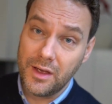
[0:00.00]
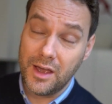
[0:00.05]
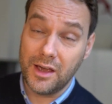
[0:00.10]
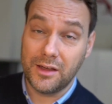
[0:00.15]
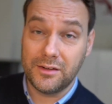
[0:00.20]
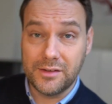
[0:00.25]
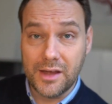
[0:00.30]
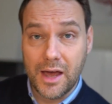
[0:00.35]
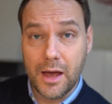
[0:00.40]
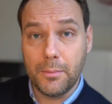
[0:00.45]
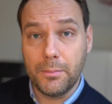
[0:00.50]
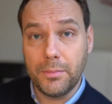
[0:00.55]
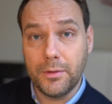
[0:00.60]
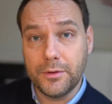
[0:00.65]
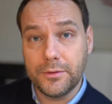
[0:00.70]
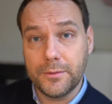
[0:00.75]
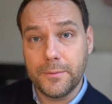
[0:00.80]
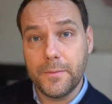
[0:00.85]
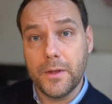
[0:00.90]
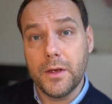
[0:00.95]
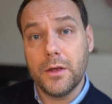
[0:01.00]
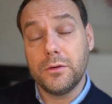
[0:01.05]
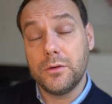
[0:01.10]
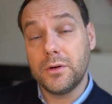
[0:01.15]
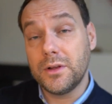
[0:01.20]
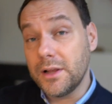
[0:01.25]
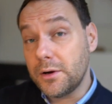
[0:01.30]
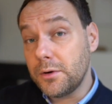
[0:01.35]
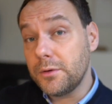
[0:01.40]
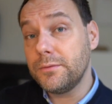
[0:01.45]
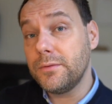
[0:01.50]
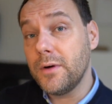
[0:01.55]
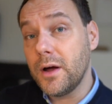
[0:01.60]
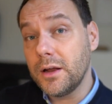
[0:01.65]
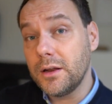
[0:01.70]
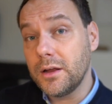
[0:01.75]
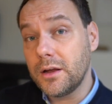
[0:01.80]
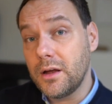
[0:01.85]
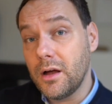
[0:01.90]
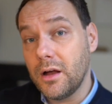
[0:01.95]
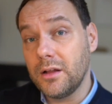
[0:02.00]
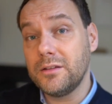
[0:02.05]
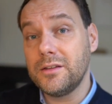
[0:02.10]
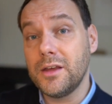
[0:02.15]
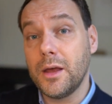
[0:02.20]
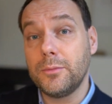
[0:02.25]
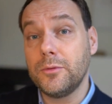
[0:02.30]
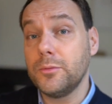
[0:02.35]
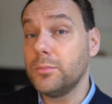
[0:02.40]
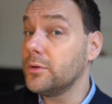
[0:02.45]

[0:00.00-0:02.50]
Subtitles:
examples to clarify the concepts,